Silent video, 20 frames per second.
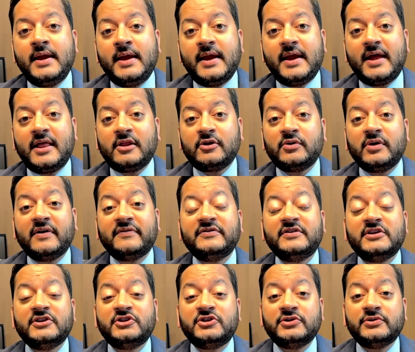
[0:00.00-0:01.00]
Allograft
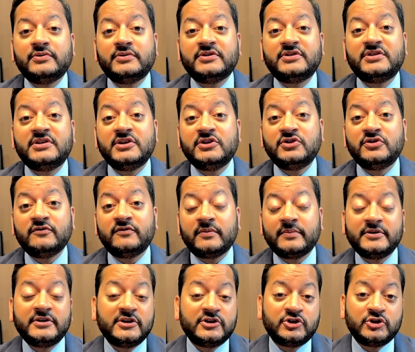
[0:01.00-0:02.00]
tissue is tissue from a
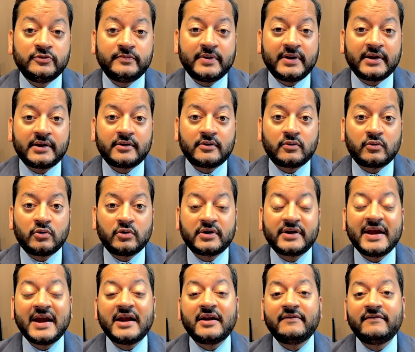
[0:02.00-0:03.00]
tissue bank or a
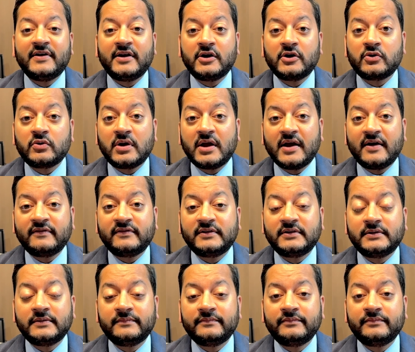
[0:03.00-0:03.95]
cadaveric graft.